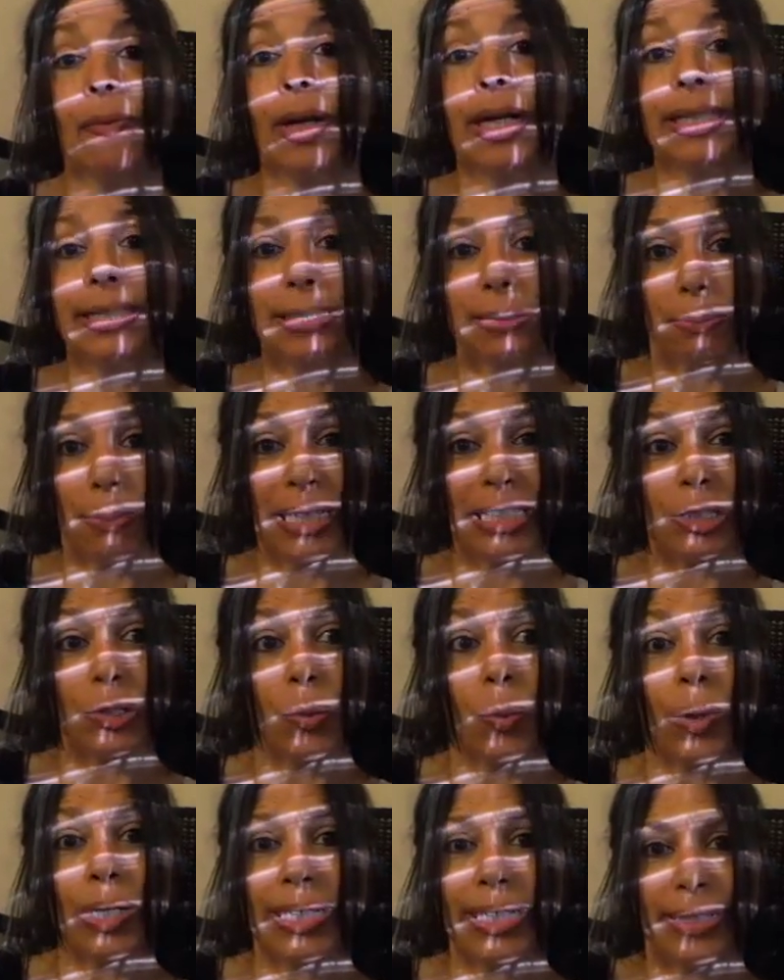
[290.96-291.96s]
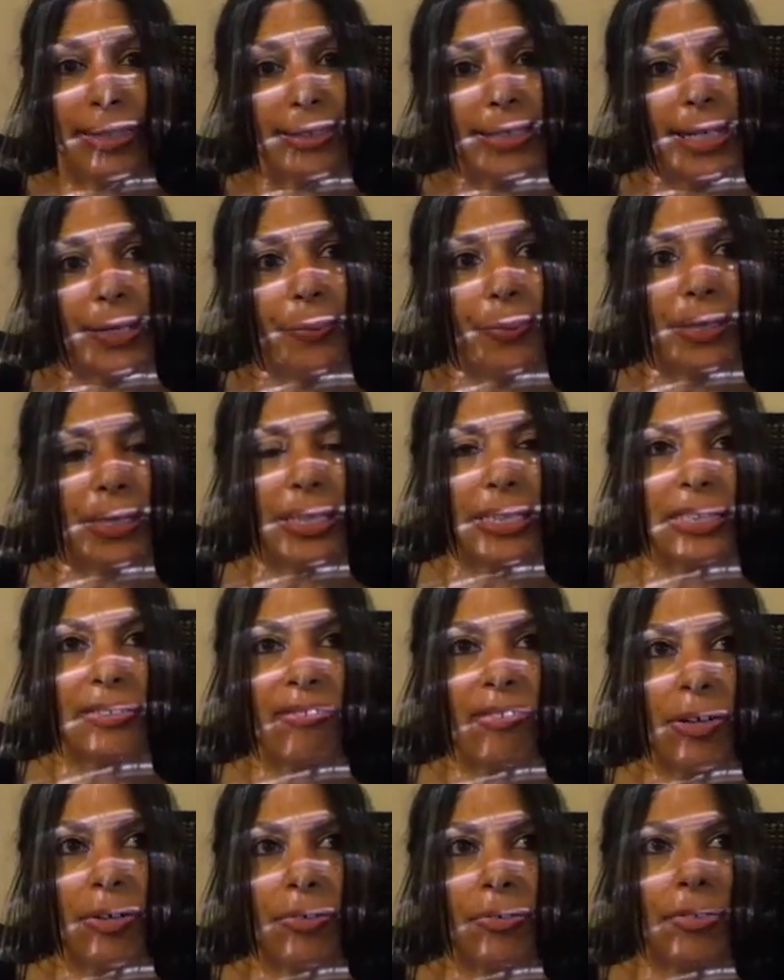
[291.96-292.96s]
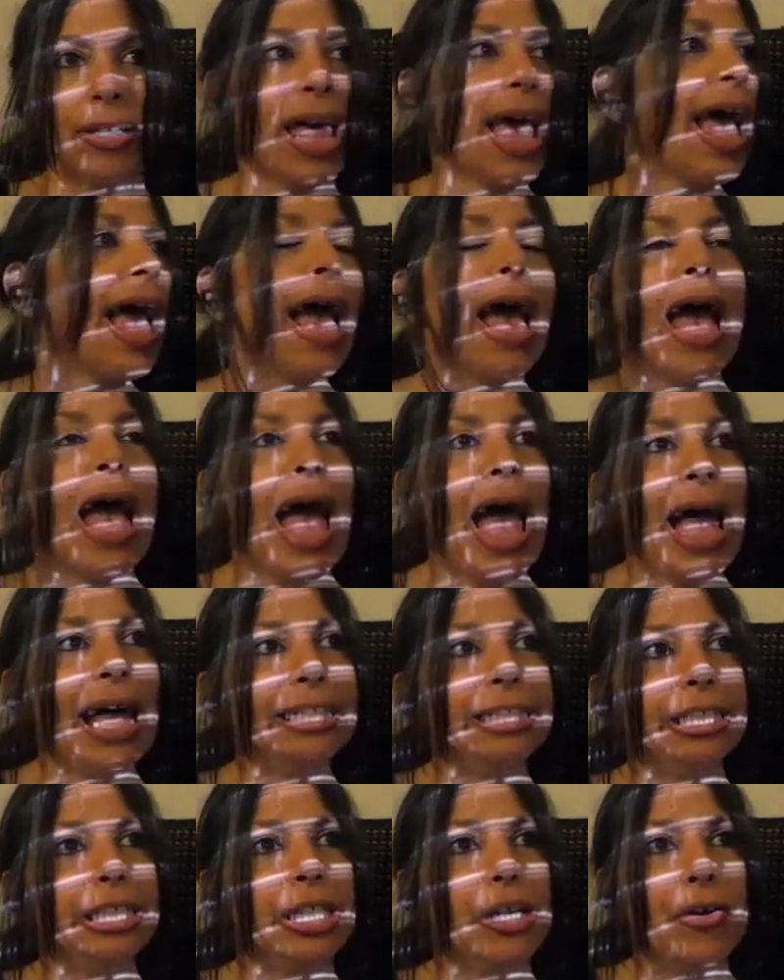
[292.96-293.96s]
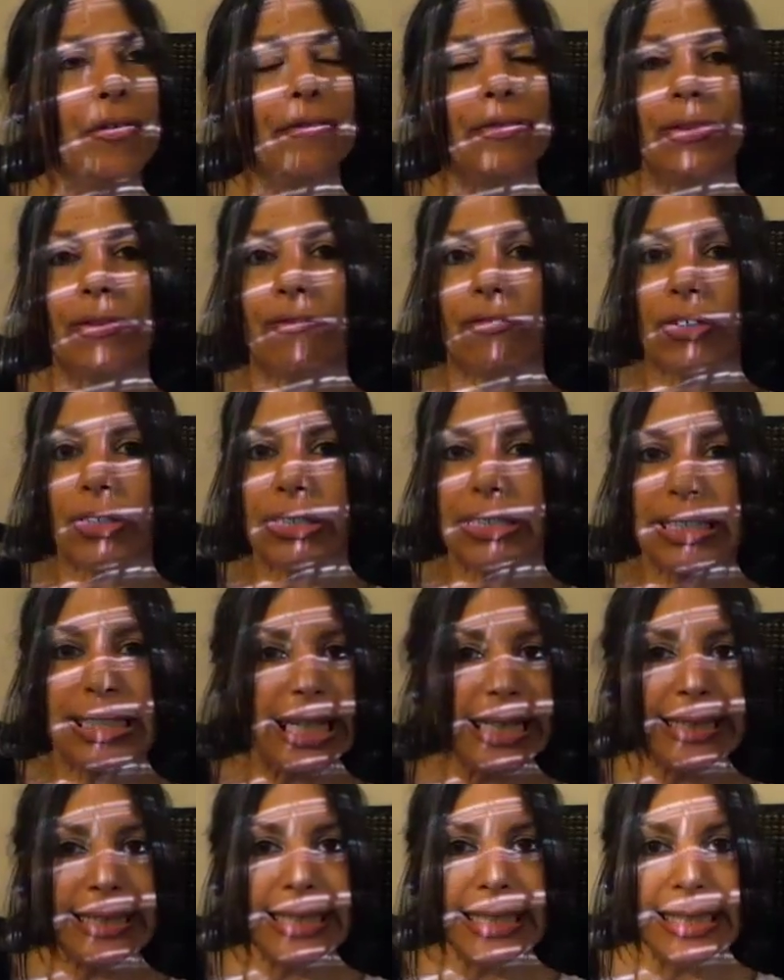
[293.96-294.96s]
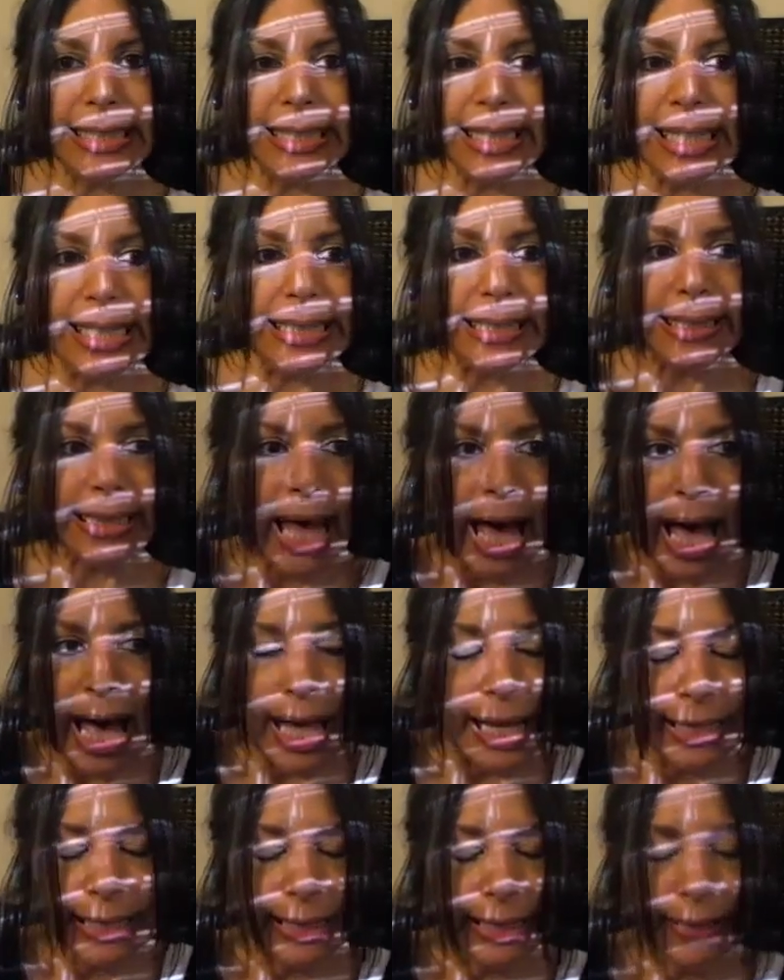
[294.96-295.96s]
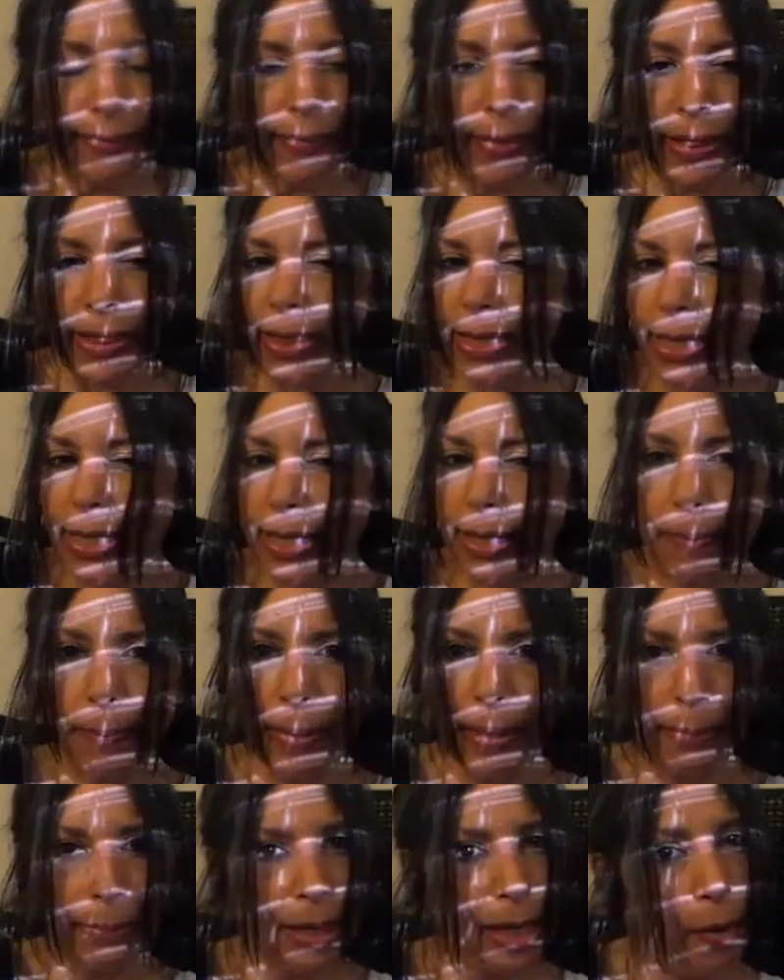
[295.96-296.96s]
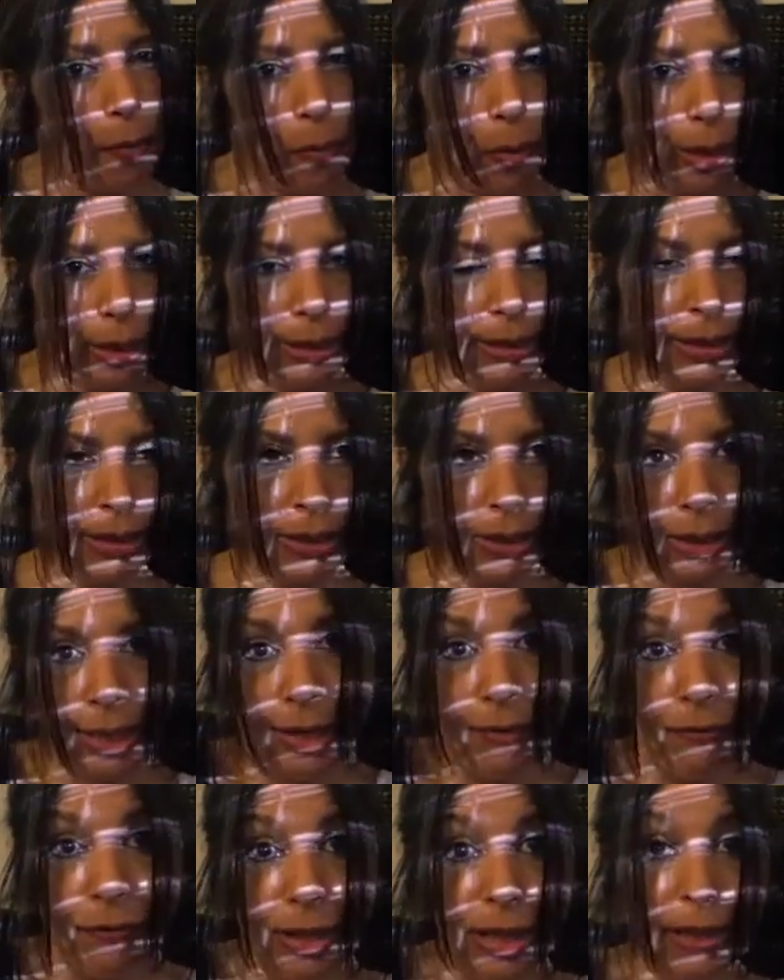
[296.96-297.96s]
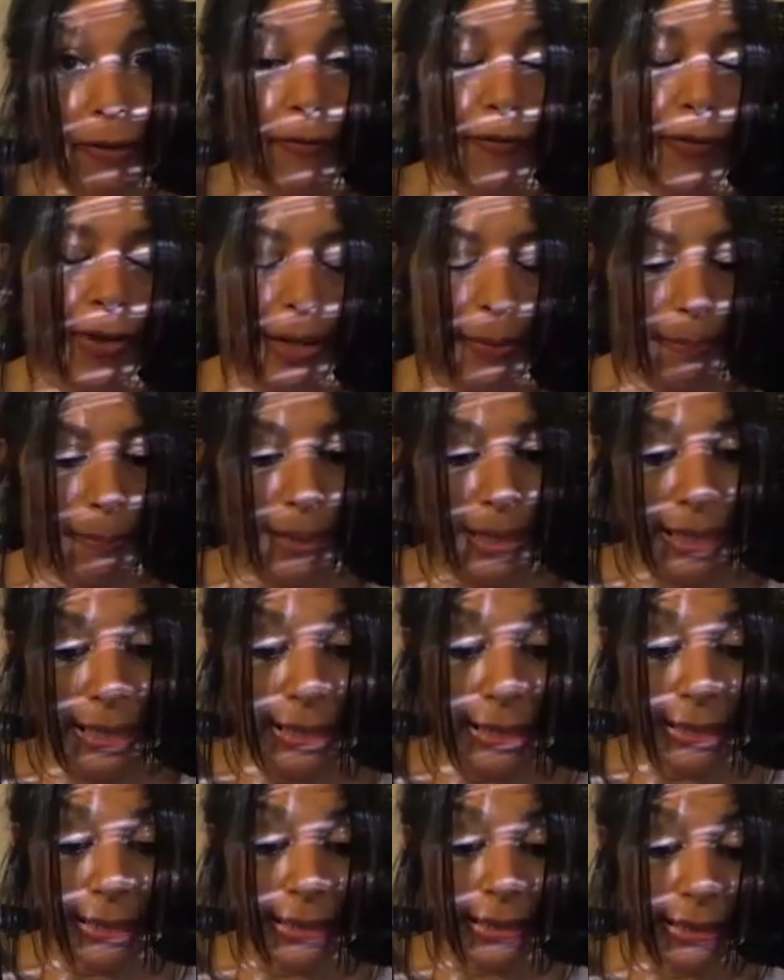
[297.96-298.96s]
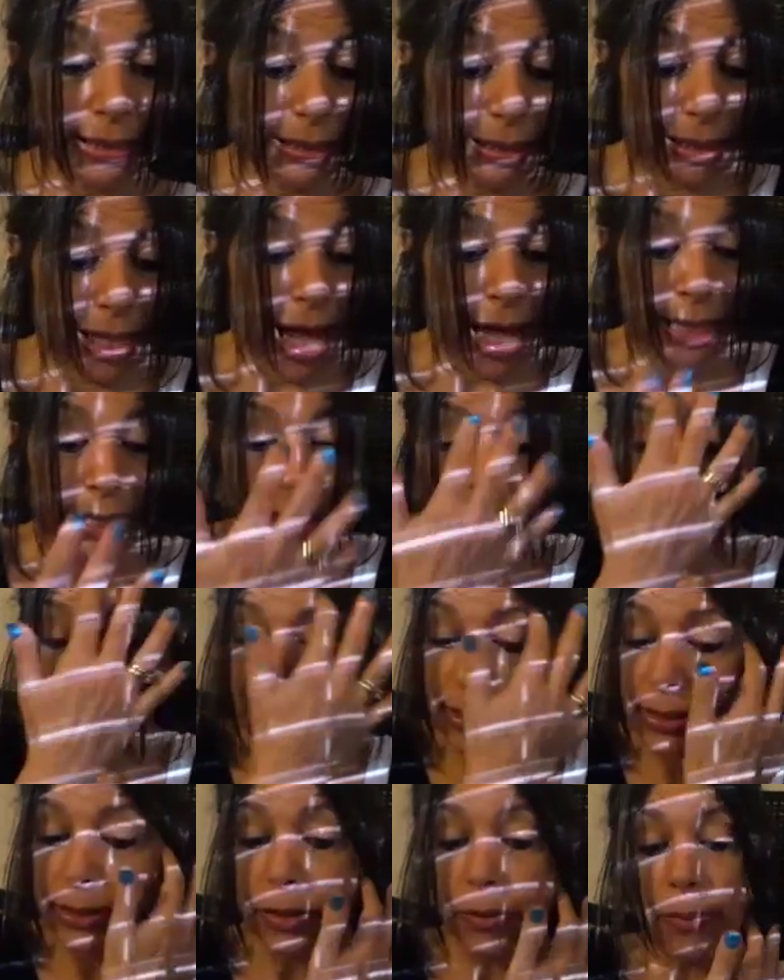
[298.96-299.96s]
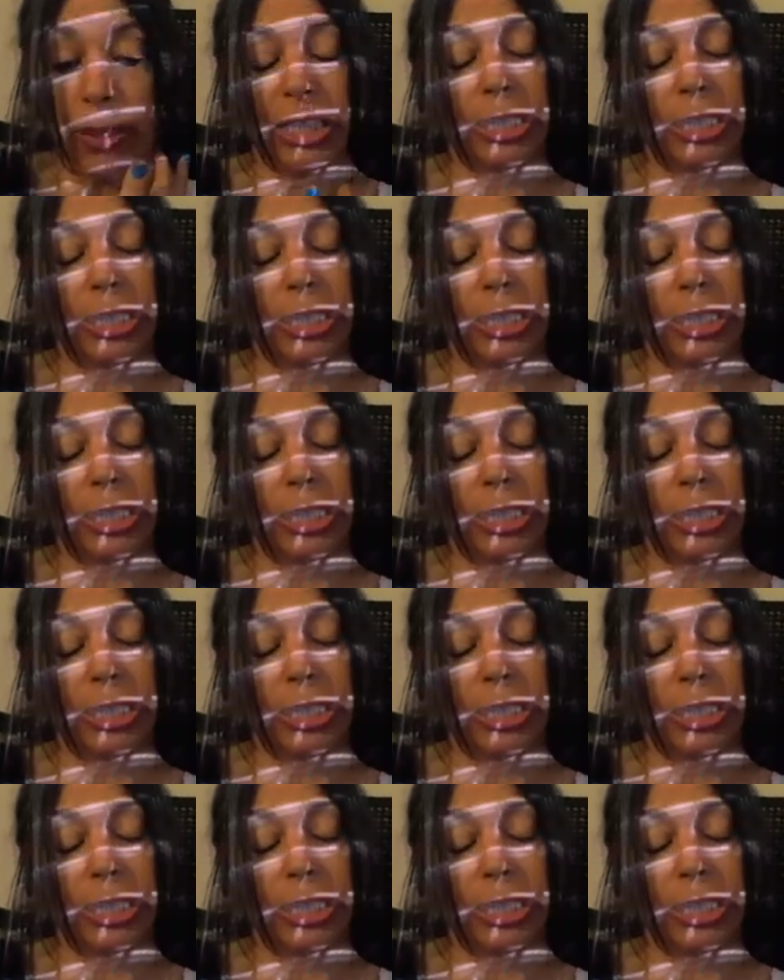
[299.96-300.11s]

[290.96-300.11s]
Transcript: was my 20th day with this phone. And you know, for the first 19 days, I didn't even think maybe I wanted to get rid of it because I love it so